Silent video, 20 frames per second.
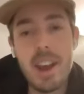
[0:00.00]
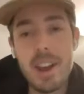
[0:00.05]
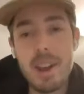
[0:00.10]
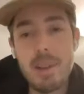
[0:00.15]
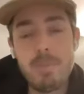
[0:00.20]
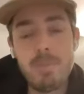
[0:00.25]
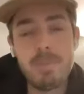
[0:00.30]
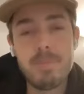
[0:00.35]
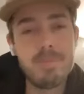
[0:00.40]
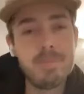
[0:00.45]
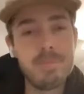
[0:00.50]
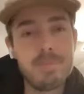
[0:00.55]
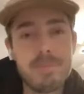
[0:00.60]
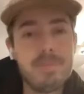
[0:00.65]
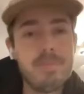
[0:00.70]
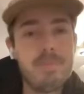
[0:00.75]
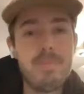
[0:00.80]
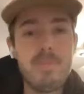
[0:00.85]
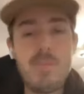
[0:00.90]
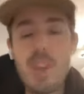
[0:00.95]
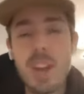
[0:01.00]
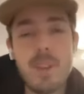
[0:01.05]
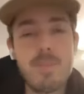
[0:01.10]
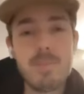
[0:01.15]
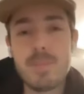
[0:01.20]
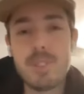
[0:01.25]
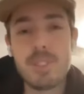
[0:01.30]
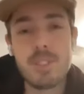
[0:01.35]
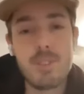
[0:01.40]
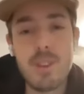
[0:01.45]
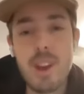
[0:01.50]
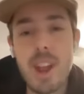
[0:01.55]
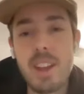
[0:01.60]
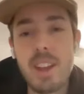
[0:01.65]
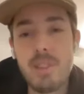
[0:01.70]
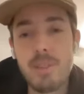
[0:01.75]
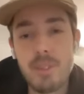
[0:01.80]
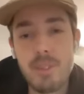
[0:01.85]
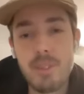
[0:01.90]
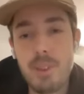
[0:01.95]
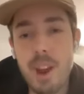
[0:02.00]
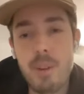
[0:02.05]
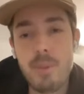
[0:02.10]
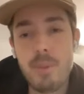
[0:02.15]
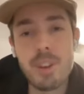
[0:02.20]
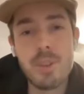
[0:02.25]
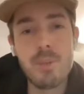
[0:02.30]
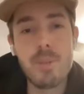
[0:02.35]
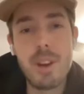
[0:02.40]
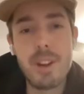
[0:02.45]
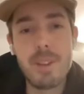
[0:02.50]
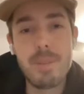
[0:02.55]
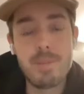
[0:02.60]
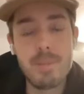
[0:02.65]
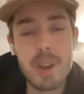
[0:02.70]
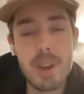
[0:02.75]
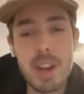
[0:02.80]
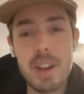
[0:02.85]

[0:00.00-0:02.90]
um, yeah, create, create what you want.